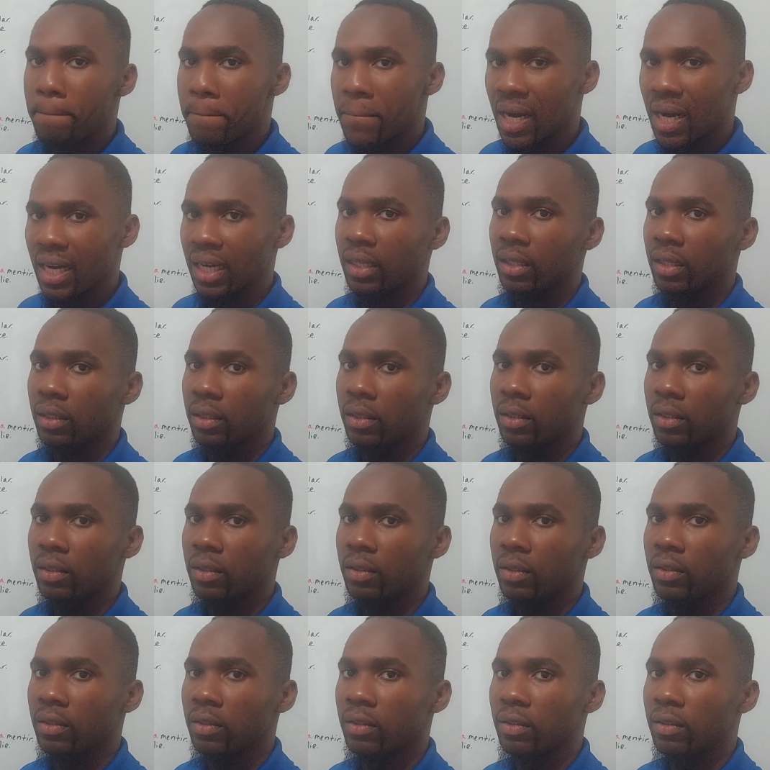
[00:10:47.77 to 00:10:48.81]
But
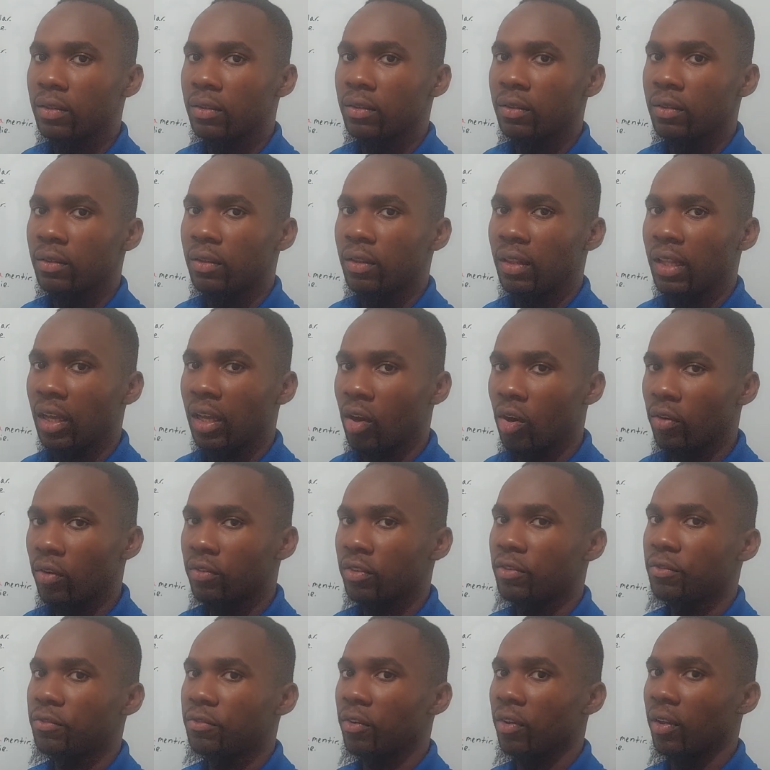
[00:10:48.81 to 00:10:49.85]
they
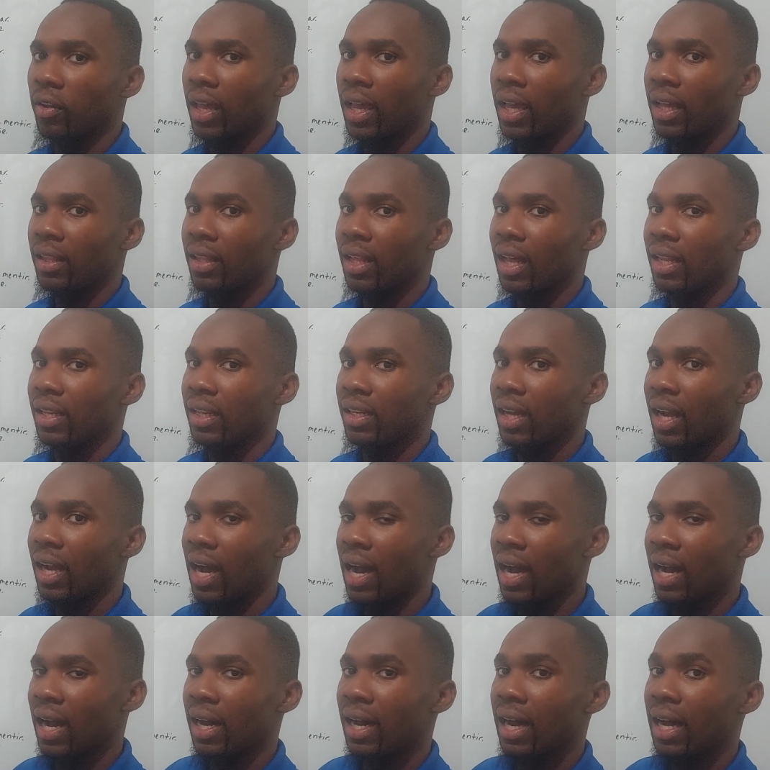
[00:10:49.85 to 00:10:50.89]
often forget that the
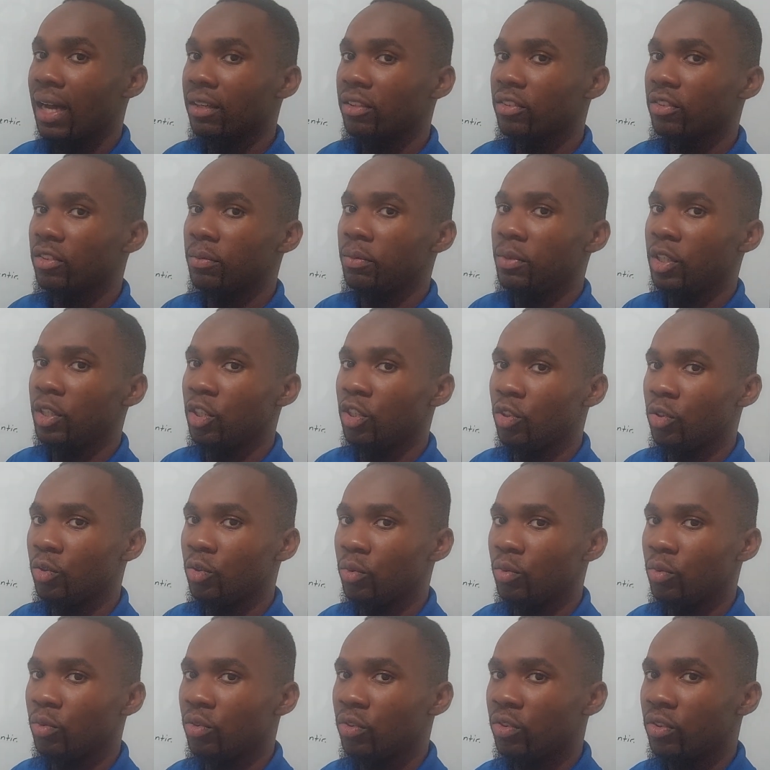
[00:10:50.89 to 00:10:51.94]
a has to be
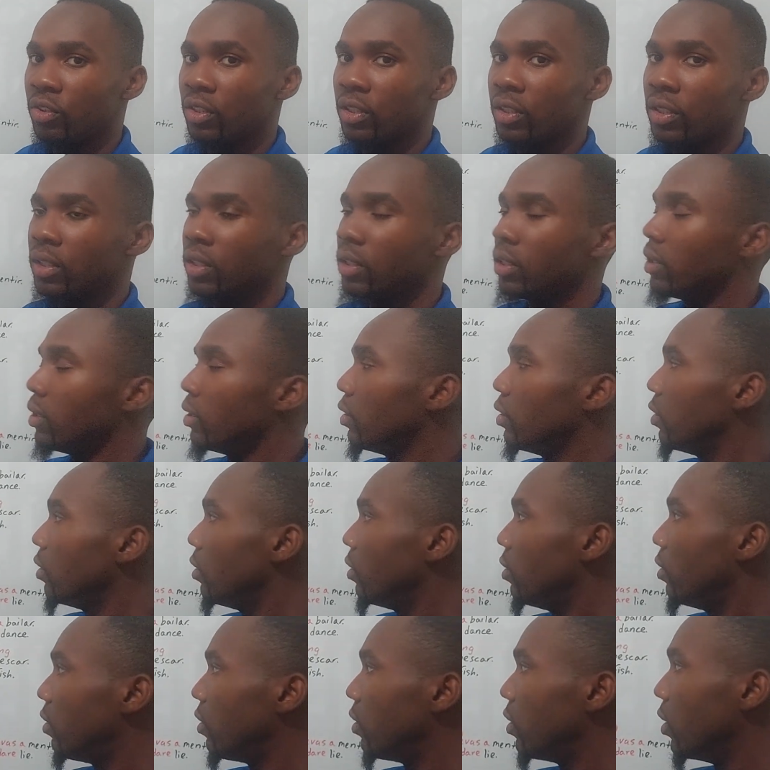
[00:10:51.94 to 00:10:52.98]
used
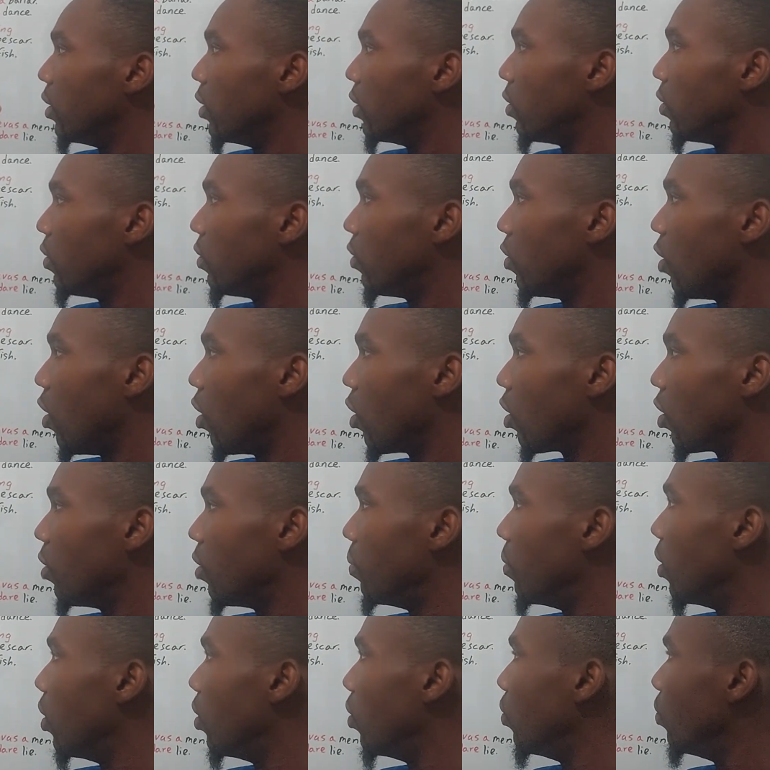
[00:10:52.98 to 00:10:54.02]
to talk
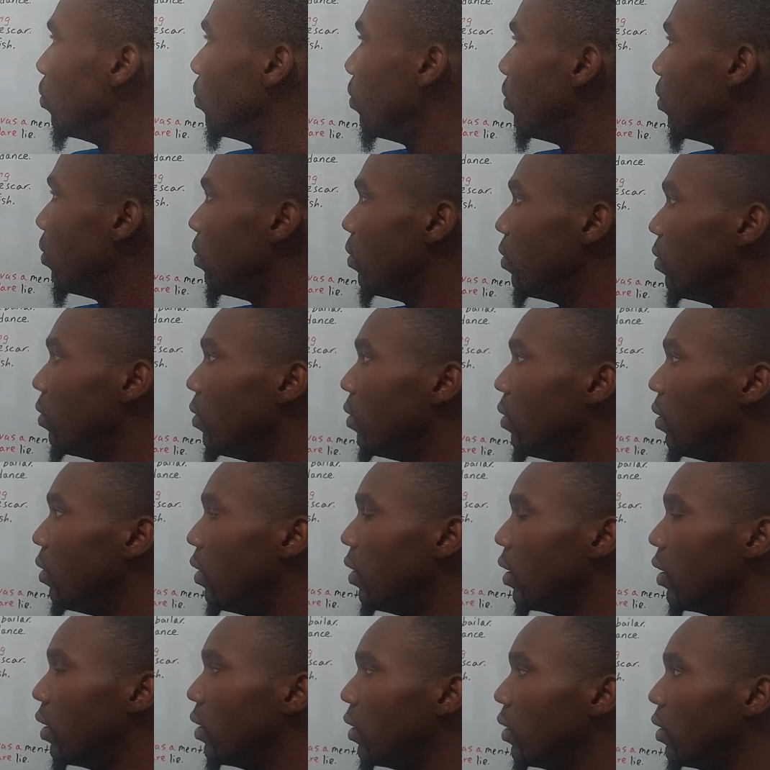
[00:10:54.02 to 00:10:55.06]
about
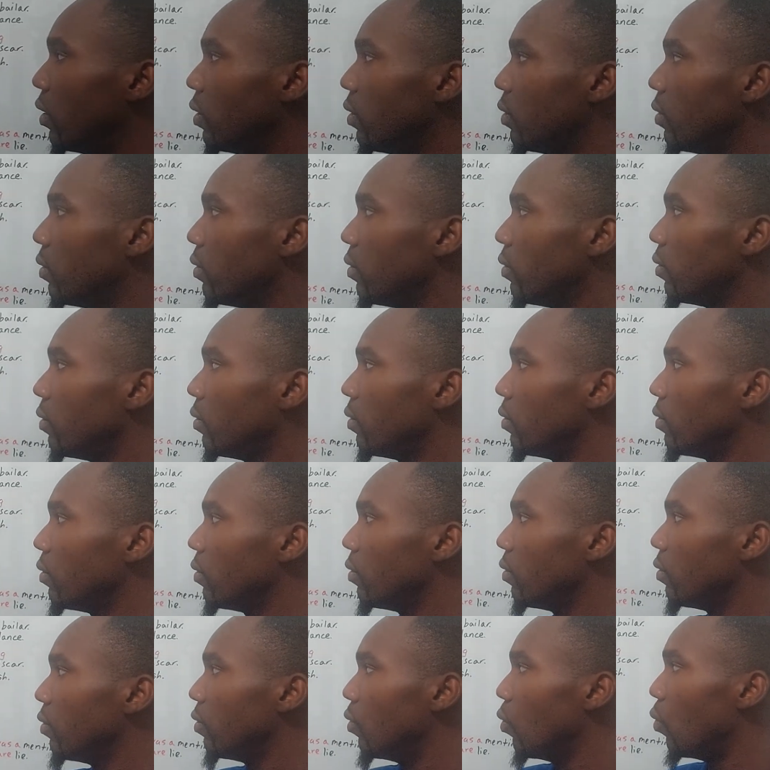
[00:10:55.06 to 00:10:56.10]
the
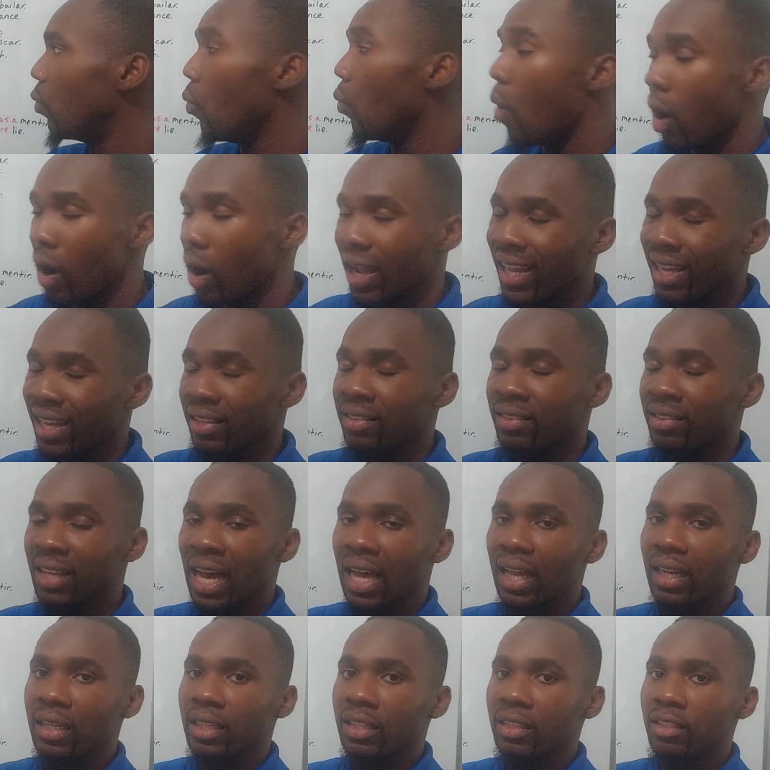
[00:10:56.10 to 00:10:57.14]
what
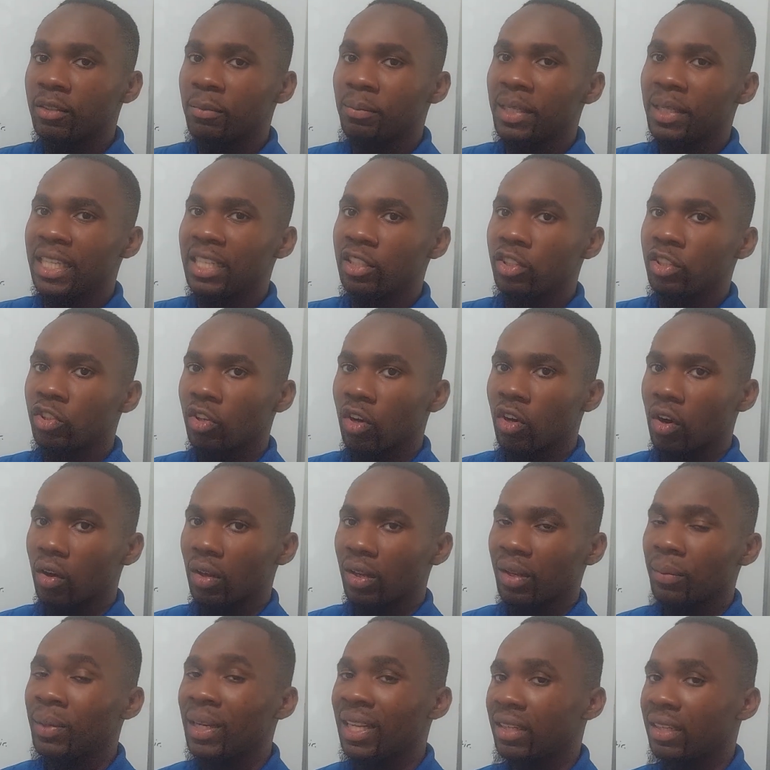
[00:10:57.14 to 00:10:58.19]
exactly is being
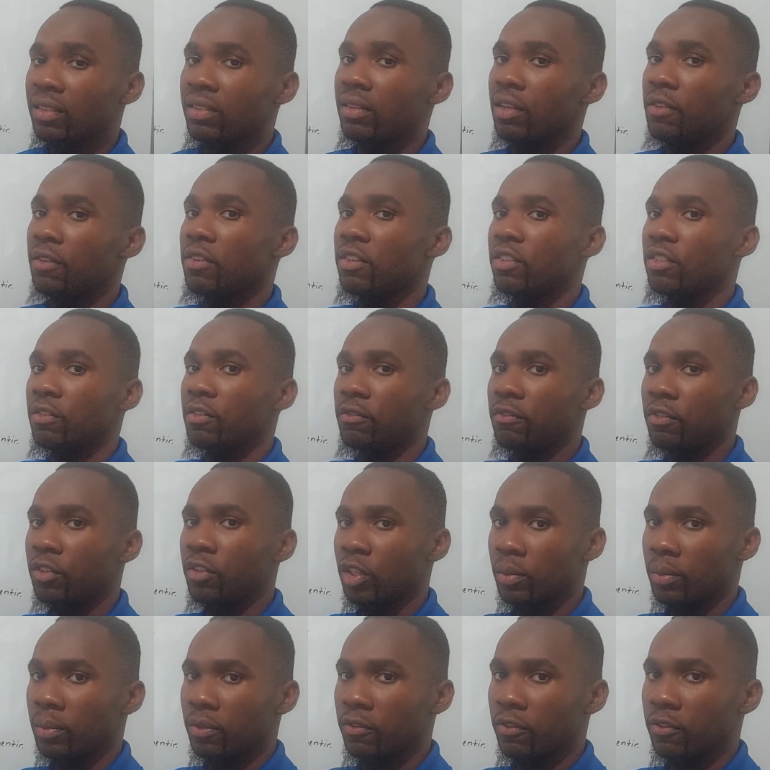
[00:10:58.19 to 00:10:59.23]
taught. But this is if it's a
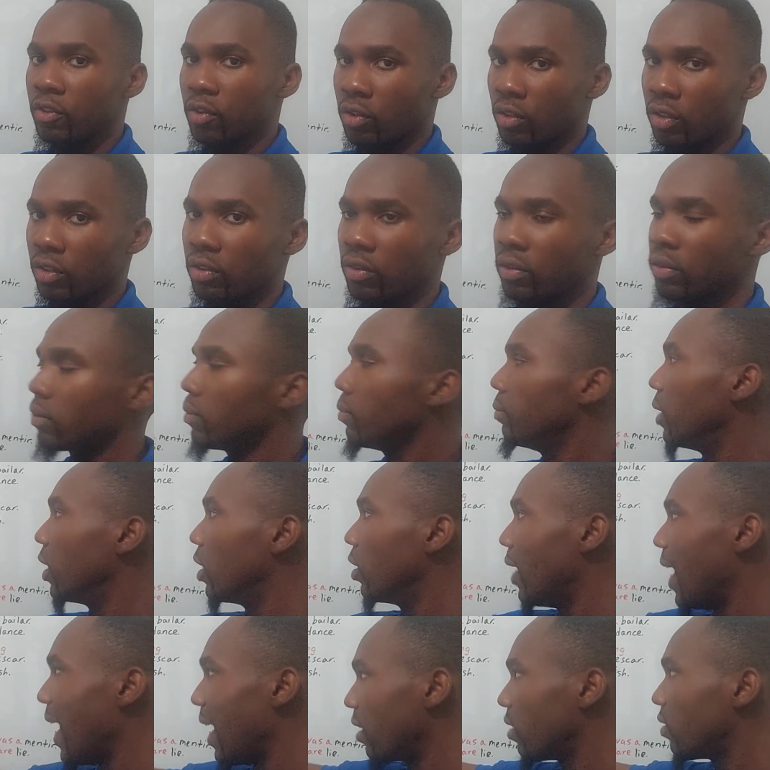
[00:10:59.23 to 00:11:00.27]
verb, of course,
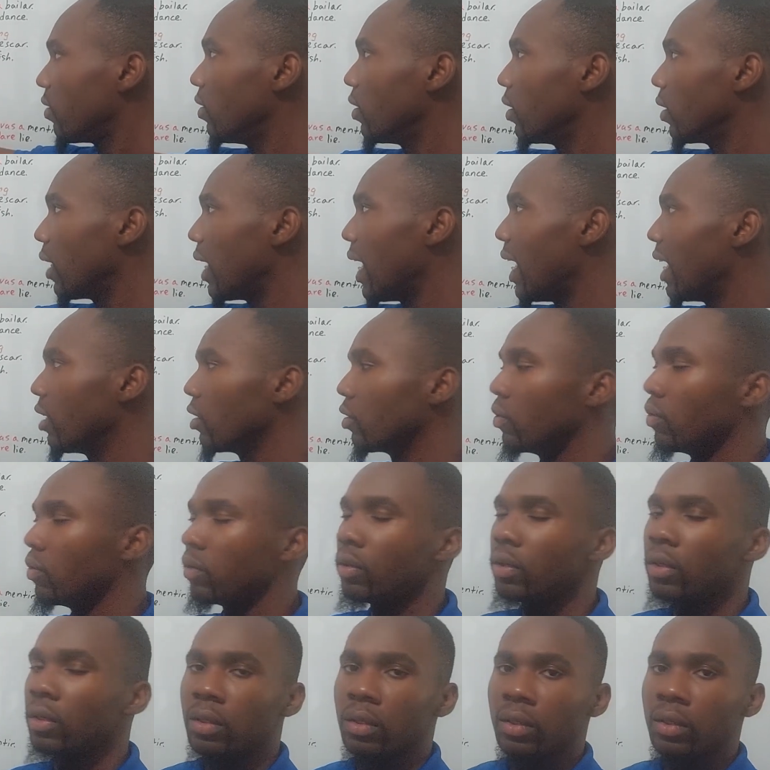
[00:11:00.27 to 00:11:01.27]
because hacer algo.